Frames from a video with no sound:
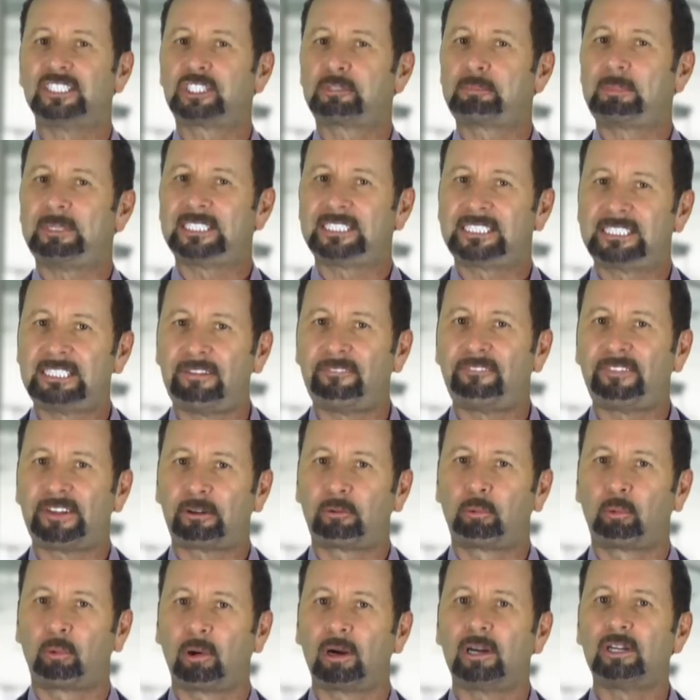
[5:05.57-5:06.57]

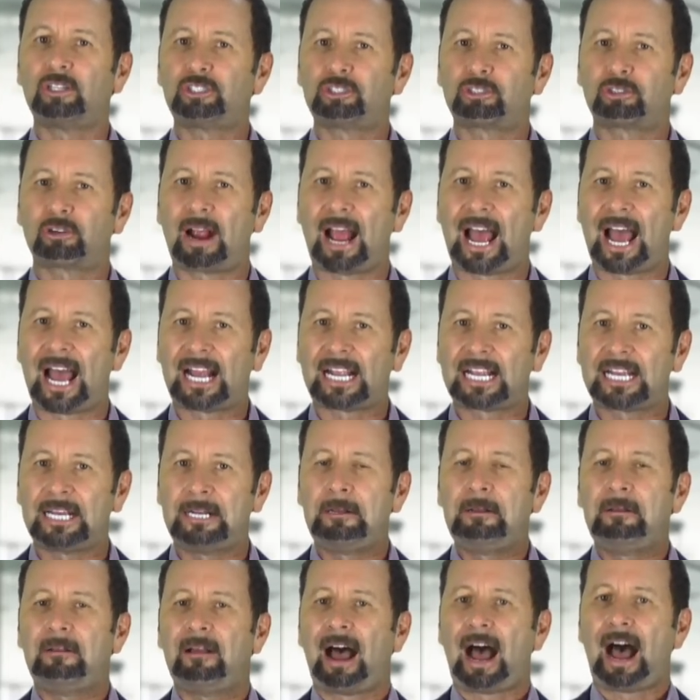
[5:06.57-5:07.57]
specific word track
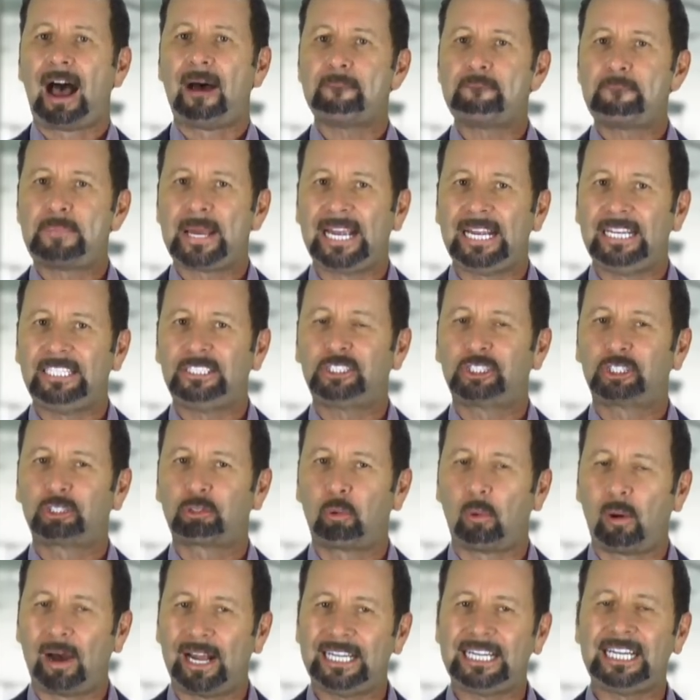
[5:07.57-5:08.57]
on page
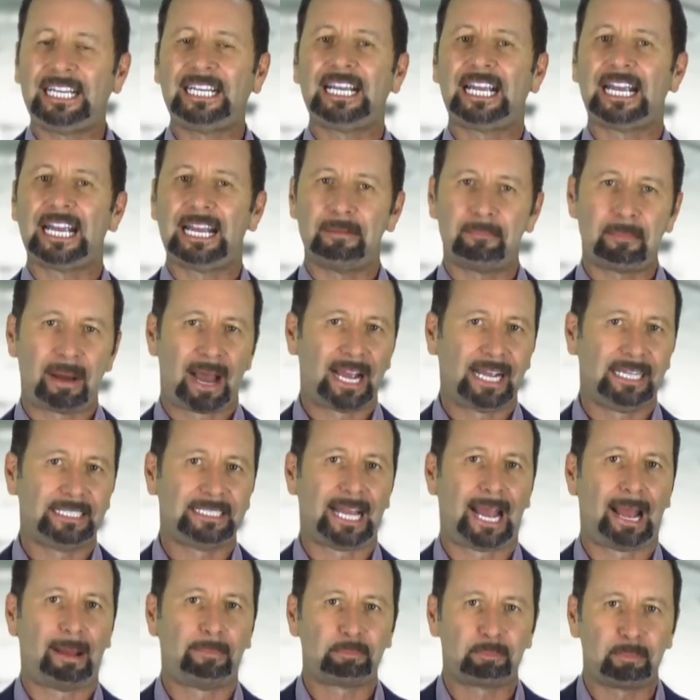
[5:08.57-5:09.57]
20 in my
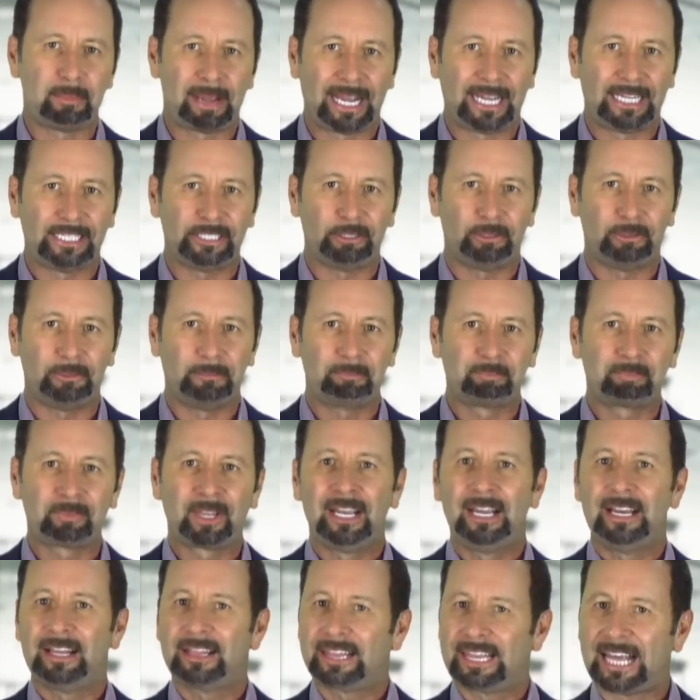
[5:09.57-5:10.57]
ADAPT manual.
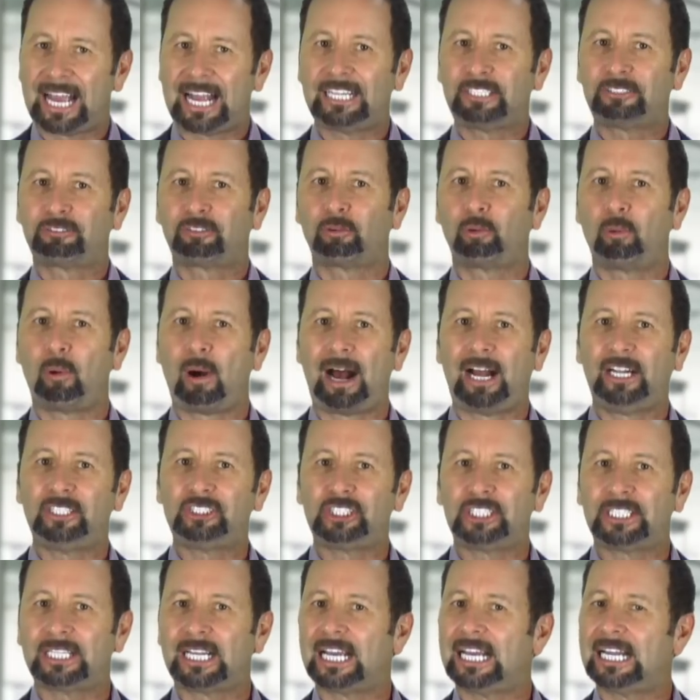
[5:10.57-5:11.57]
Thanks for
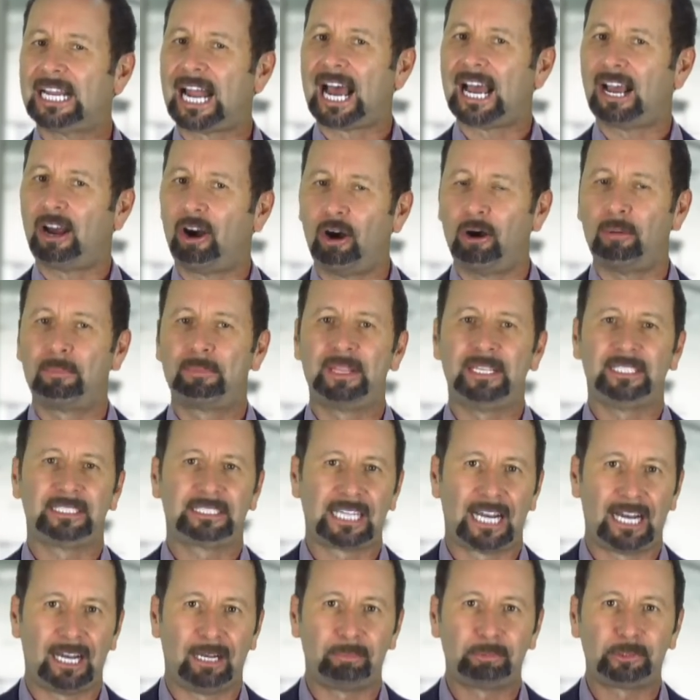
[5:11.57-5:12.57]
watching, and I hope this
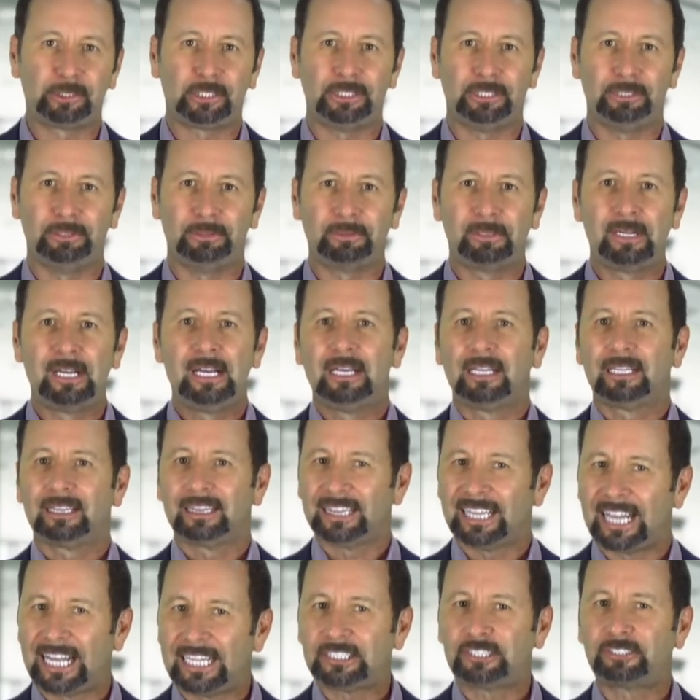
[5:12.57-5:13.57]
helps you.
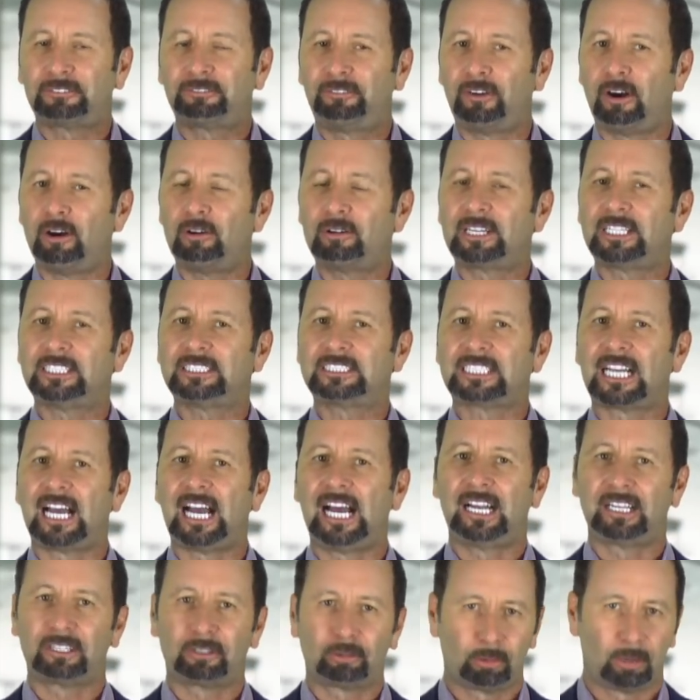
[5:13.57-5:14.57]
Let's focus
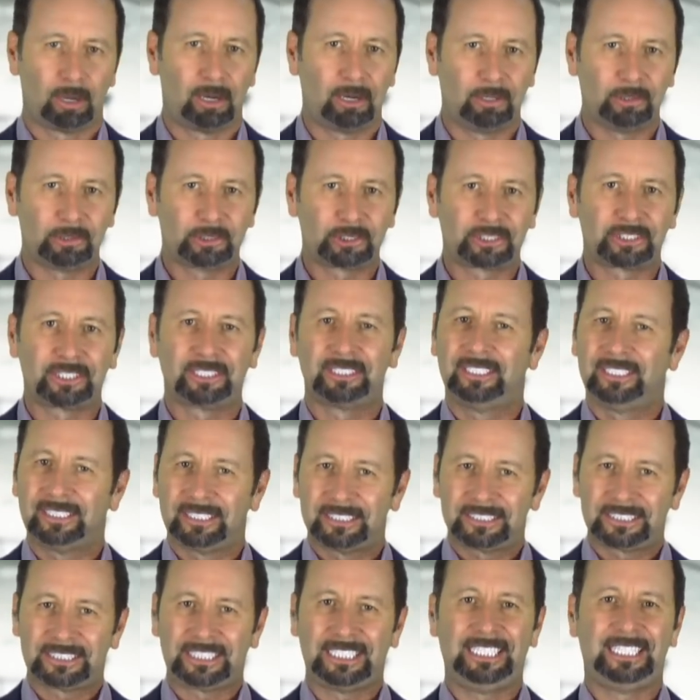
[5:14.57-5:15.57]
on gross.
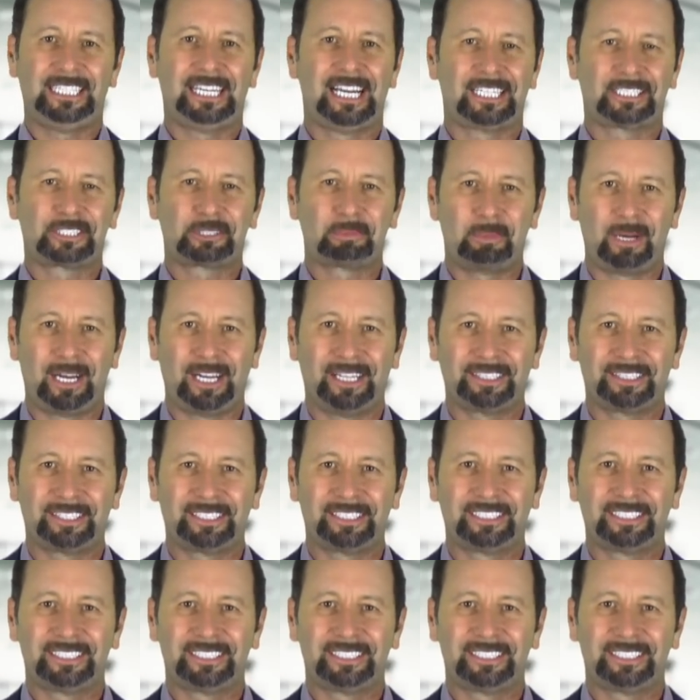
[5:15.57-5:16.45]
See you next month.